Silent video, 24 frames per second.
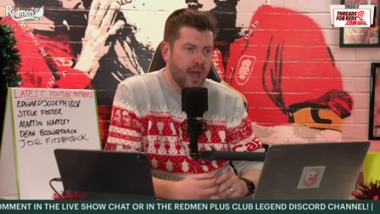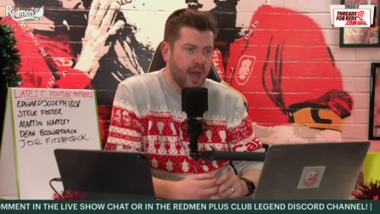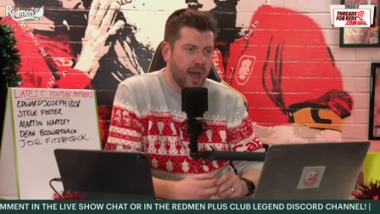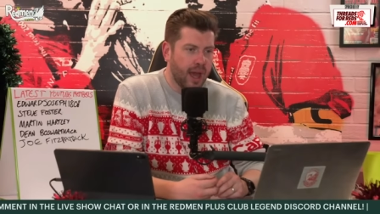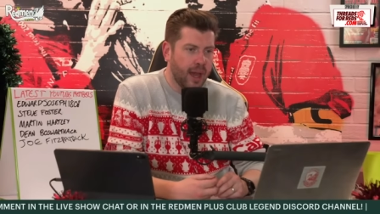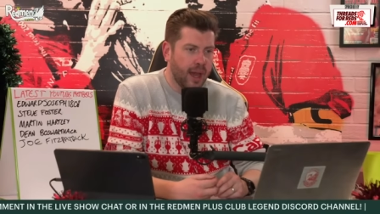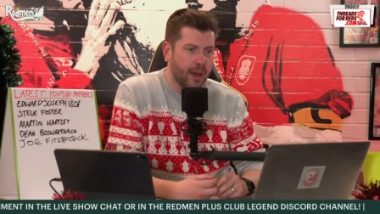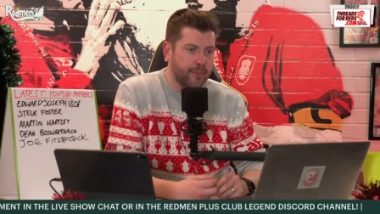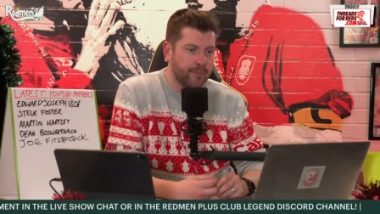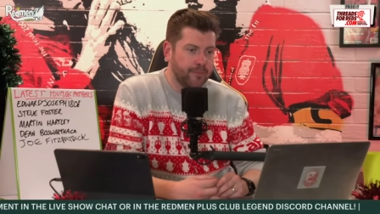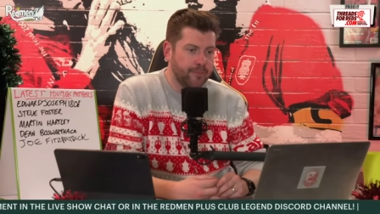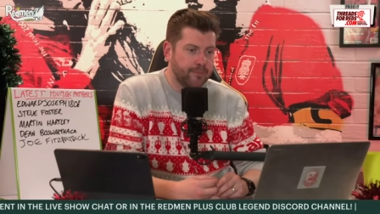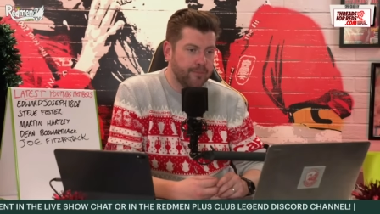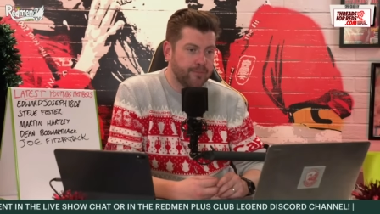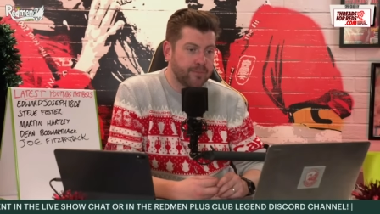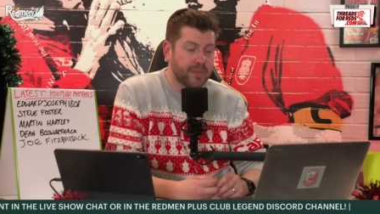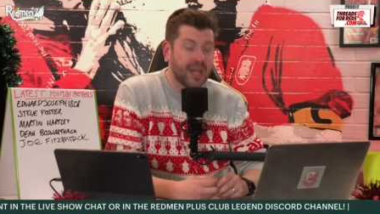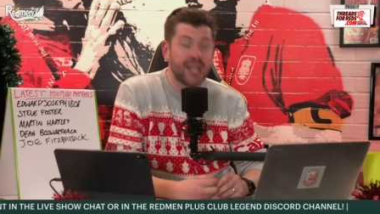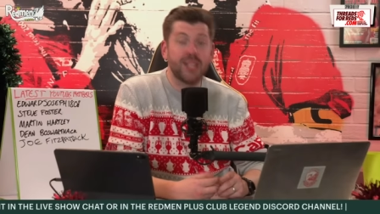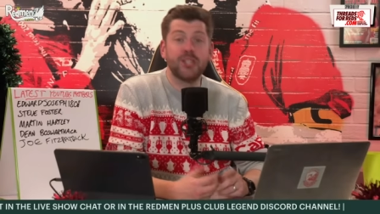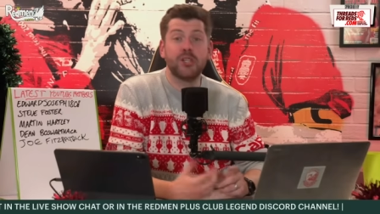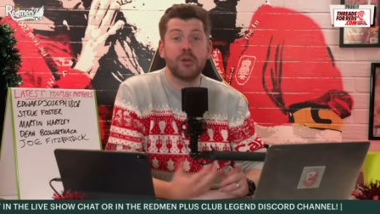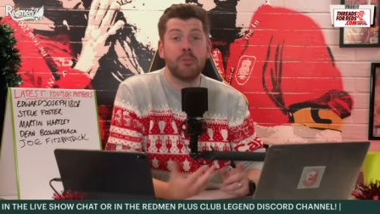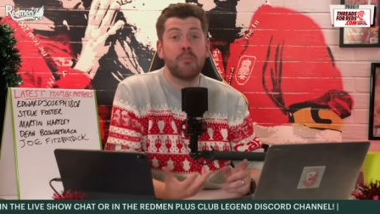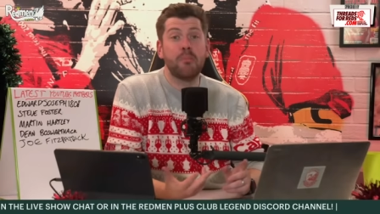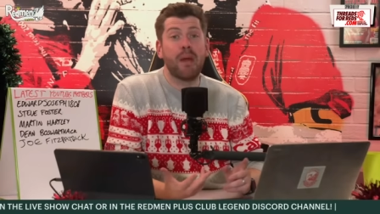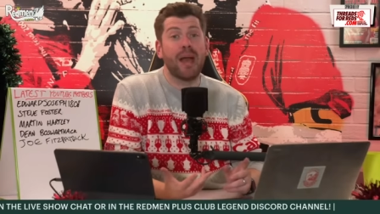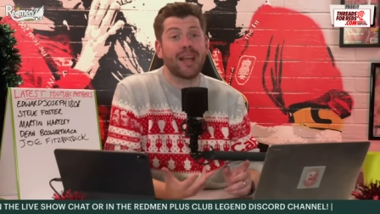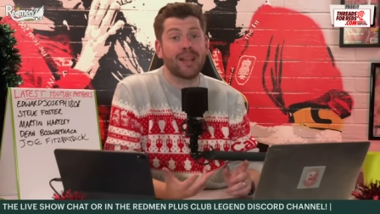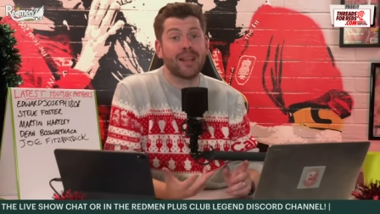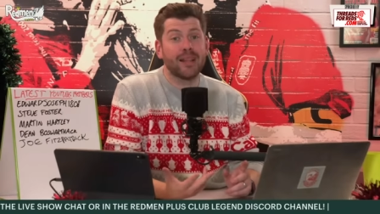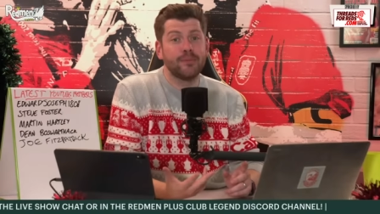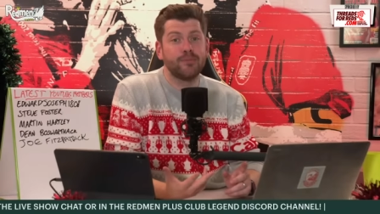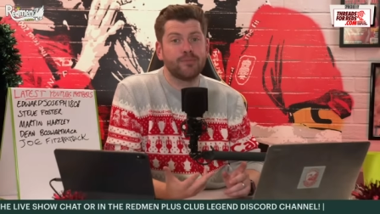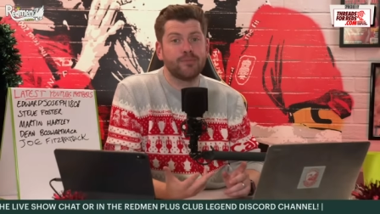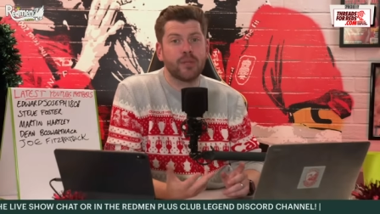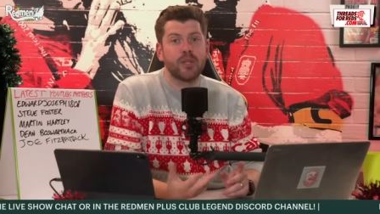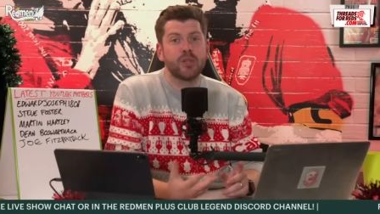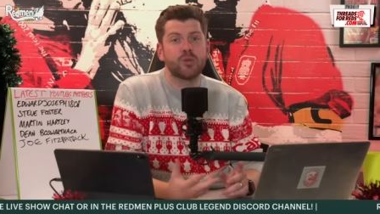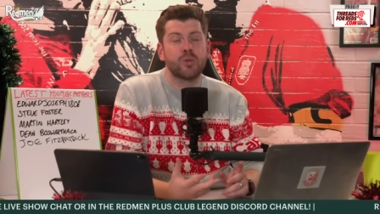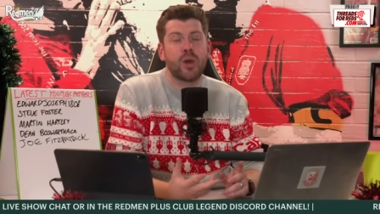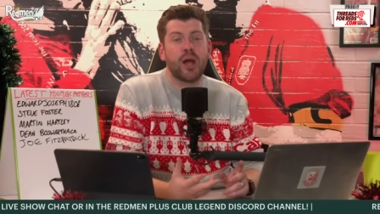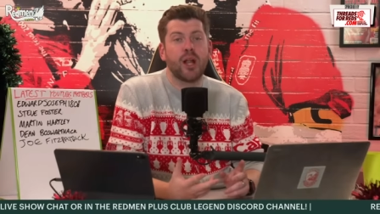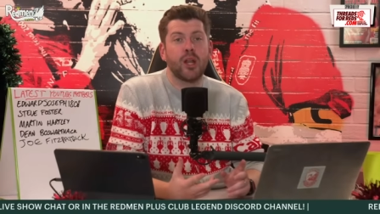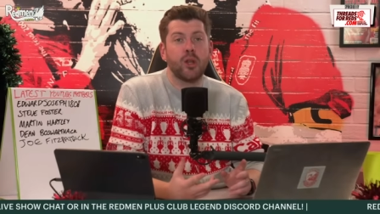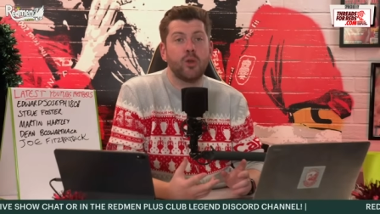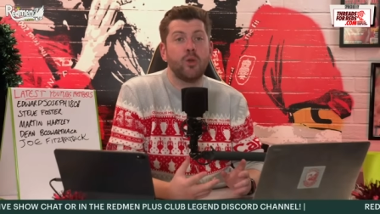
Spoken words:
And Jim Beglin as well,